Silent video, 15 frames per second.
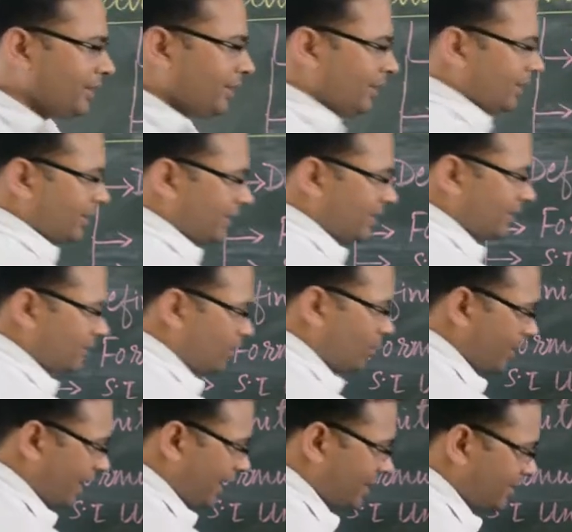This is known
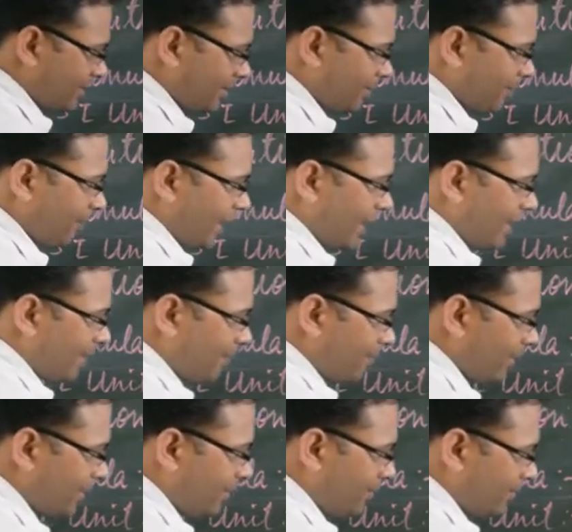as
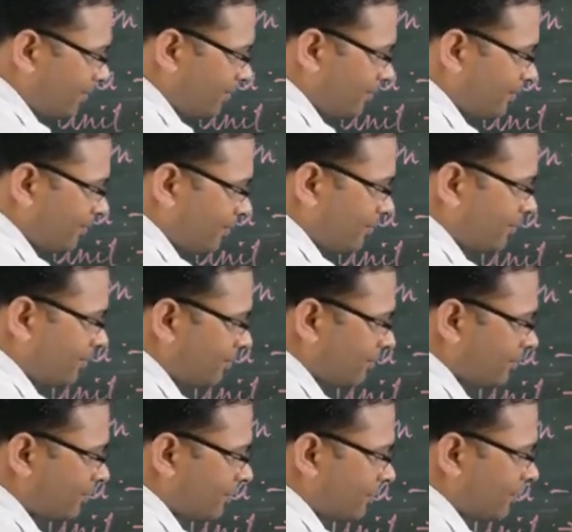milliampere,
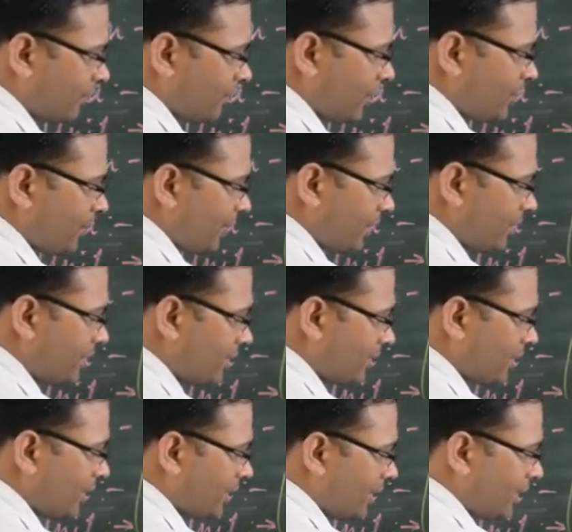which means
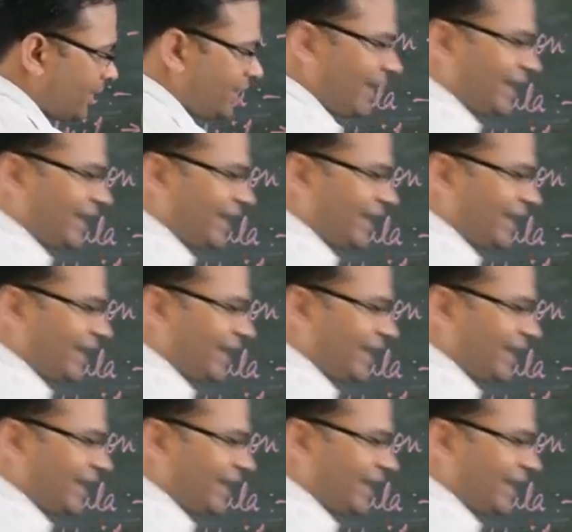10